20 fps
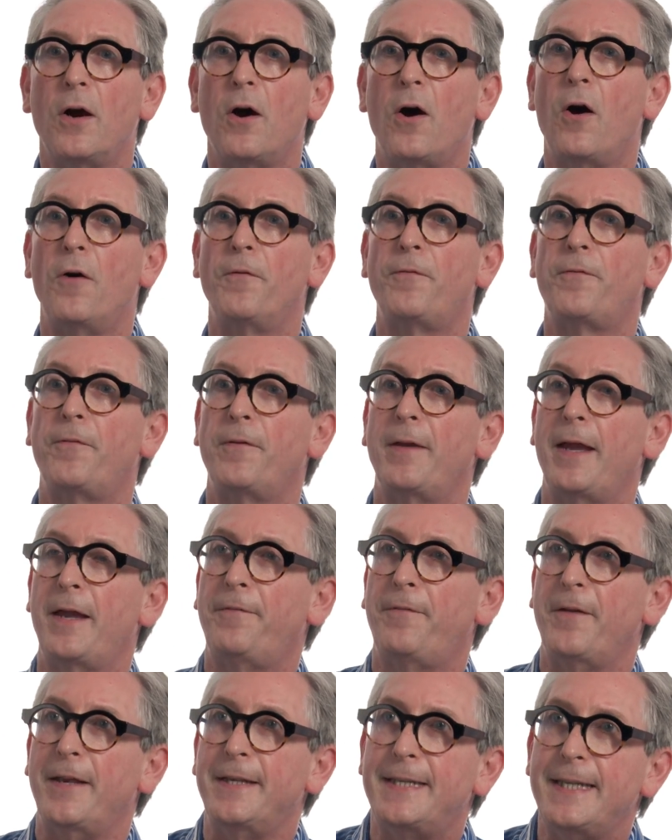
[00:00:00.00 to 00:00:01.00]
of
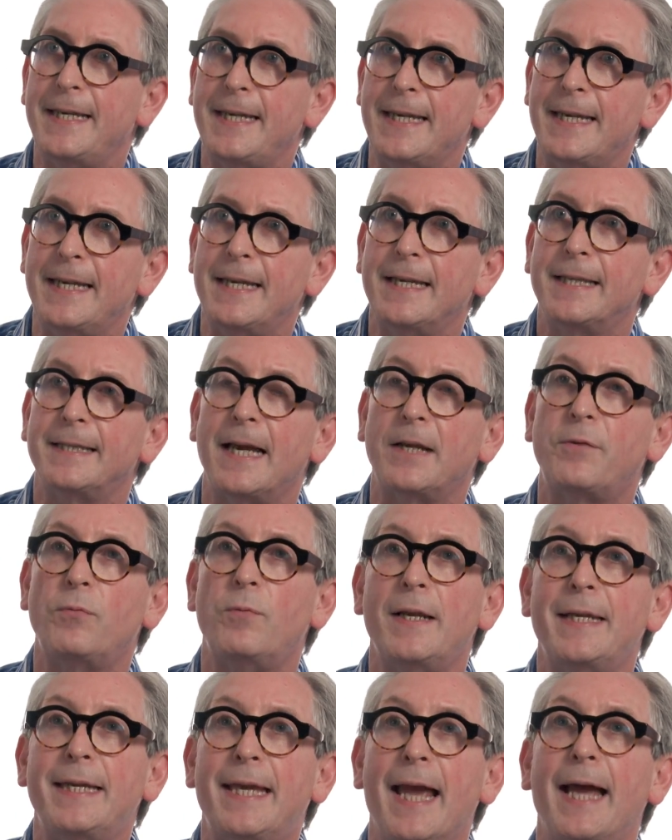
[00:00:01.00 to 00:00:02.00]
FAD that
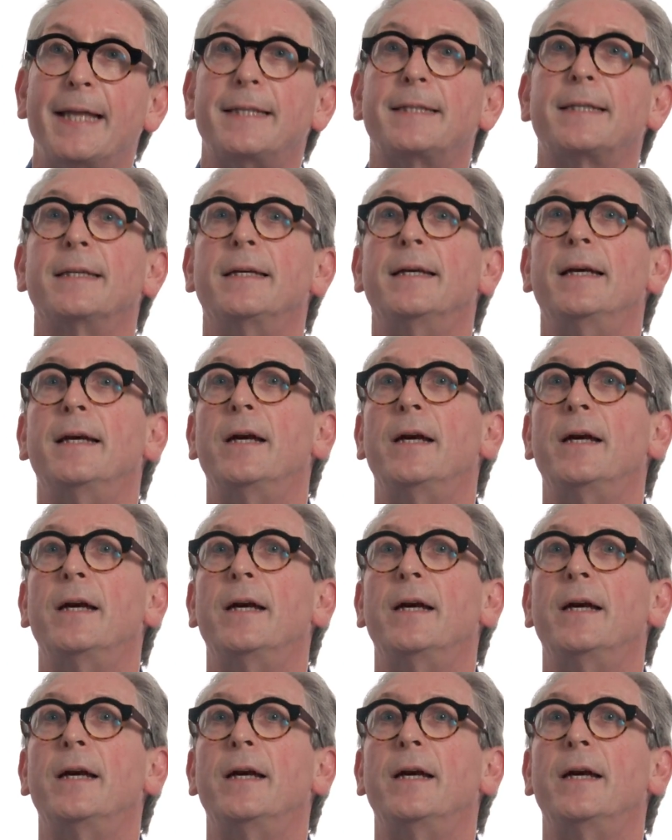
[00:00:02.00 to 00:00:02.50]
will get